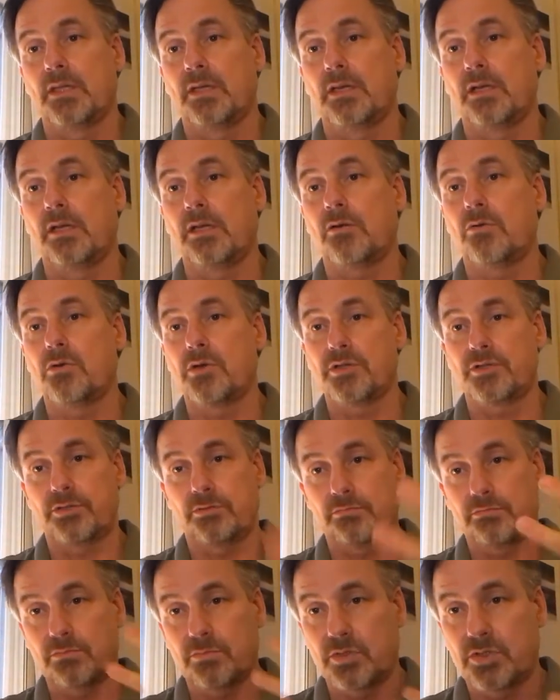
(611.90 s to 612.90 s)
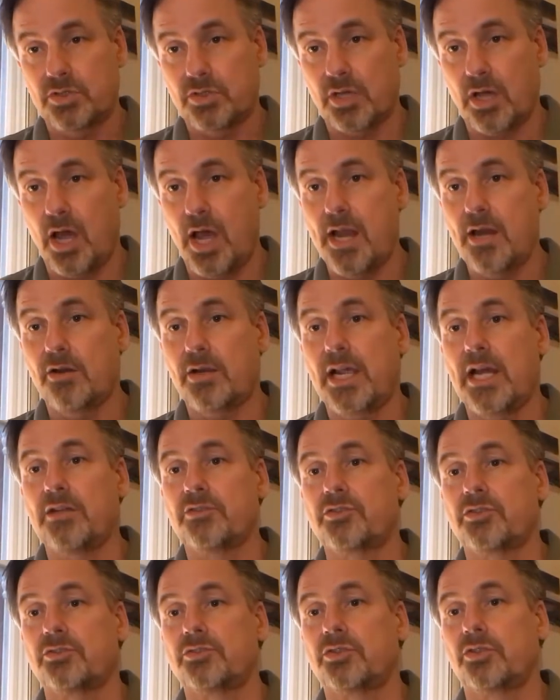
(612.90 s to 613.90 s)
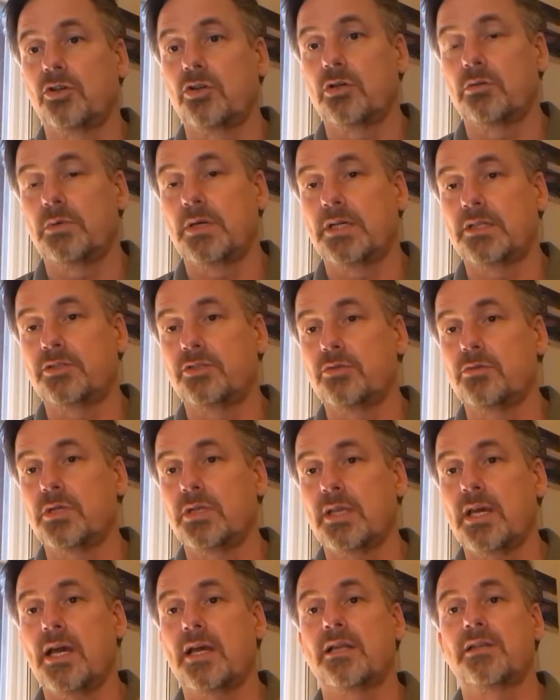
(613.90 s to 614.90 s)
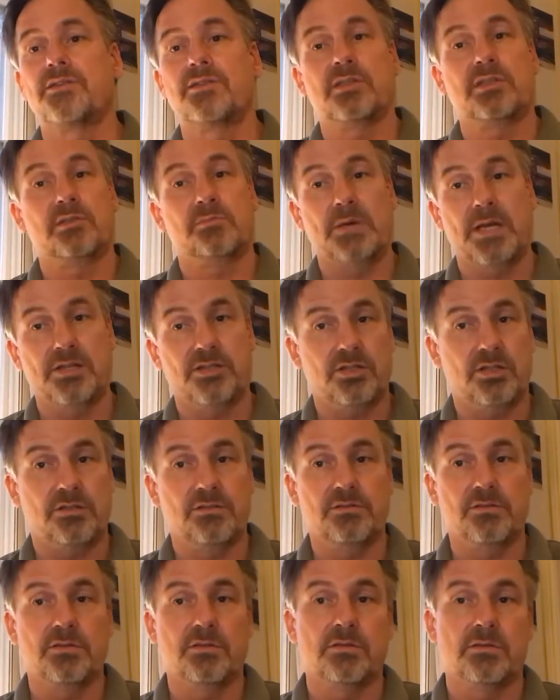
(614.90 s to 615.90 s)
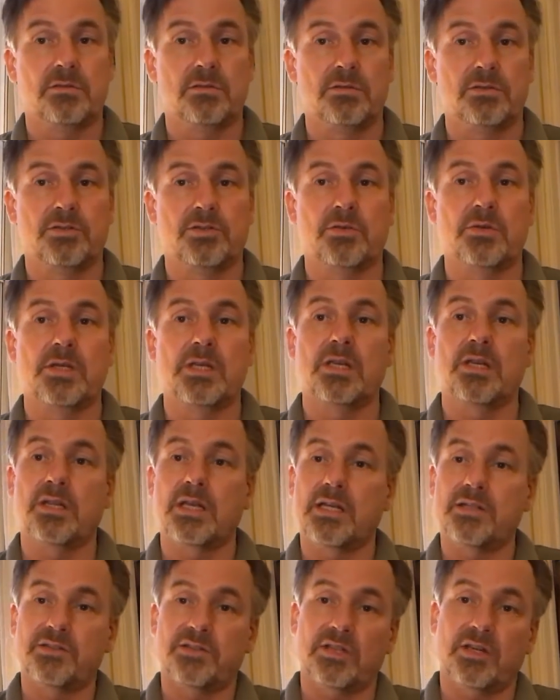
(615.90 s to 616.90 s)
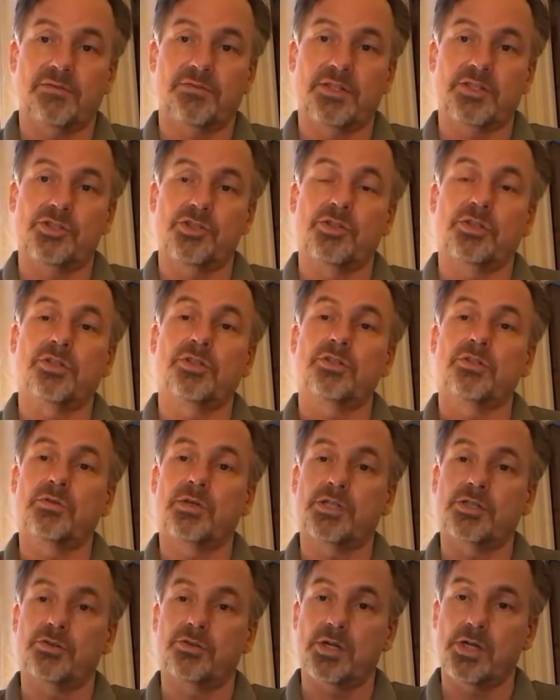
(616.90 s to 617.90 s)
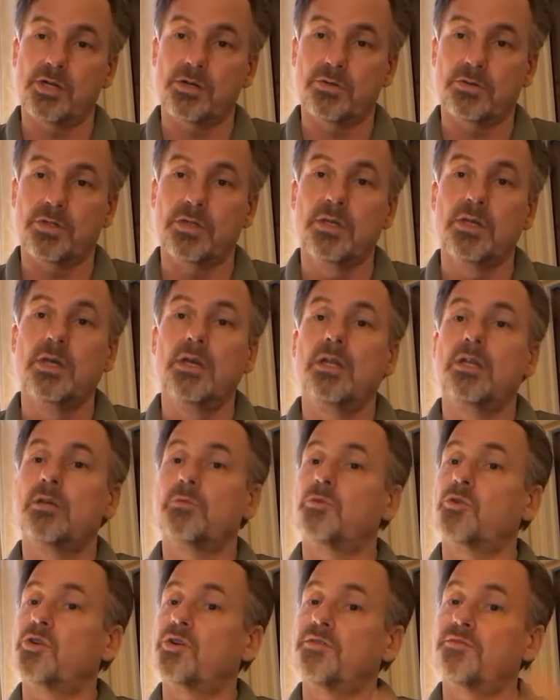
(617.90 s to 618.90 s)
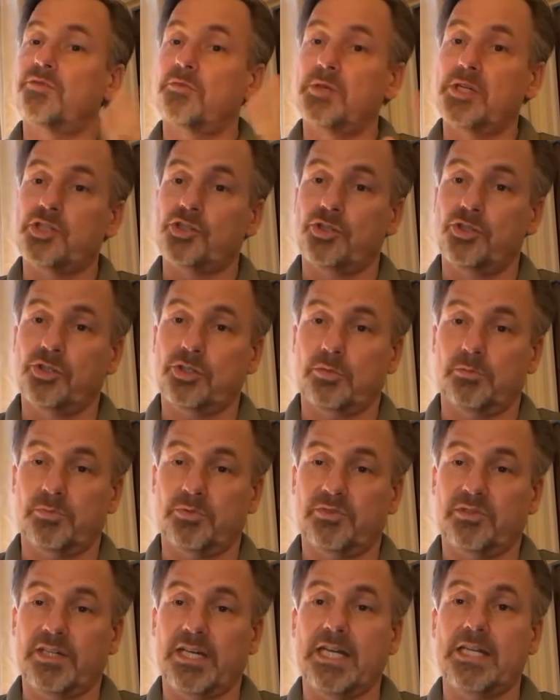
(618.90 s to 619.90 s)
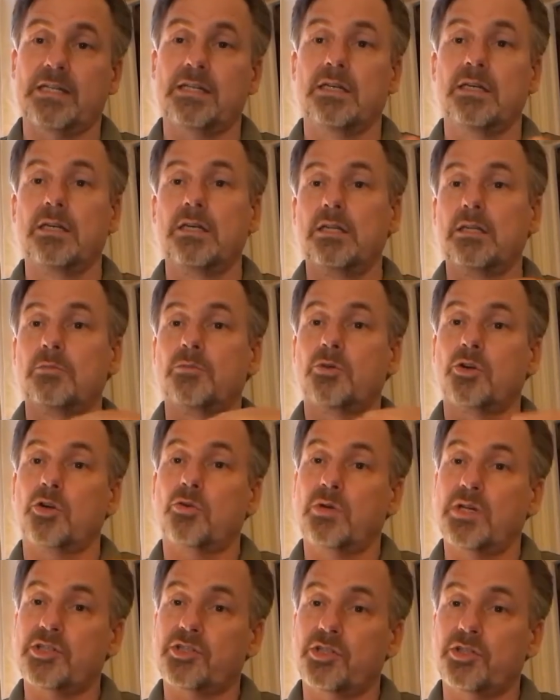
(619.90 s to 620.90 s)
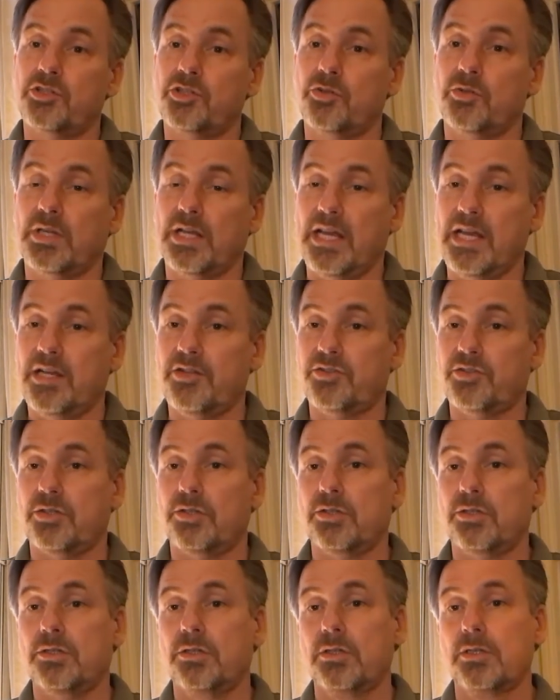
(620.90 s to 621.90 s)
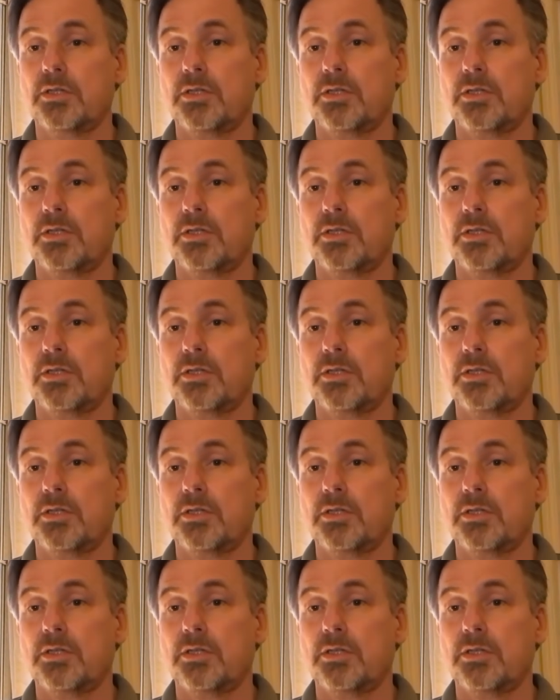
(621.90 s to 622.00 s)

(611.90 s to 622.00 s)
And of course, to hire counsel to go about doing that is expensive. So any of that stuff that you can do on your own, the more information you can provide, the more questions you can answer,